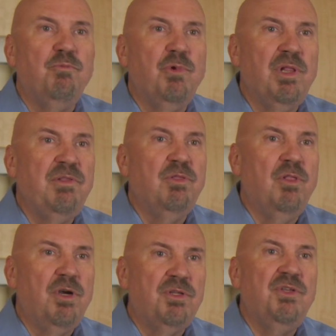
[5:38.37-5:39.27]
really
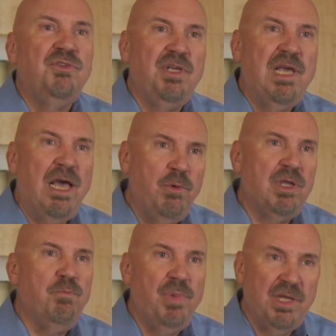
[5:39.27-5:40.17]
look to see how
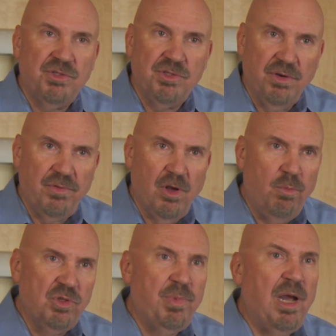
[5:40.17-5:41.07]
we can best serve the
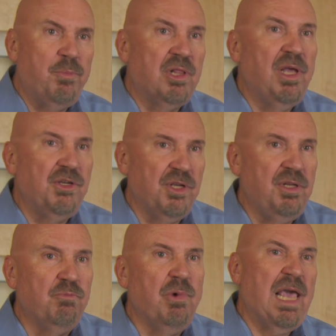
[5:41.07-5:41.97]
homeless
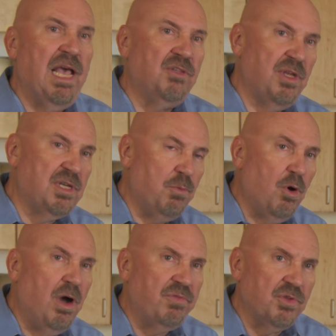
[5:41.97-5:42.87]
population as they come
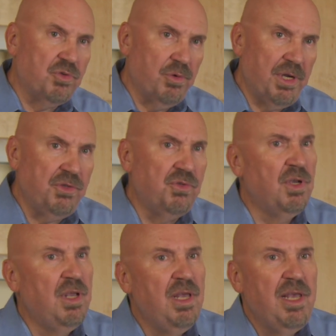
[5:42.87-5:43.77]
off the
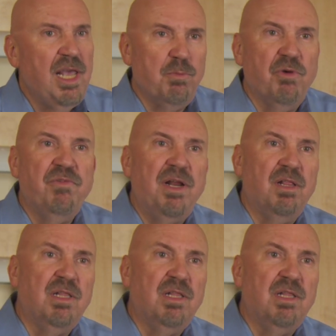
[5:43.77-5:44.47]
streets and provide a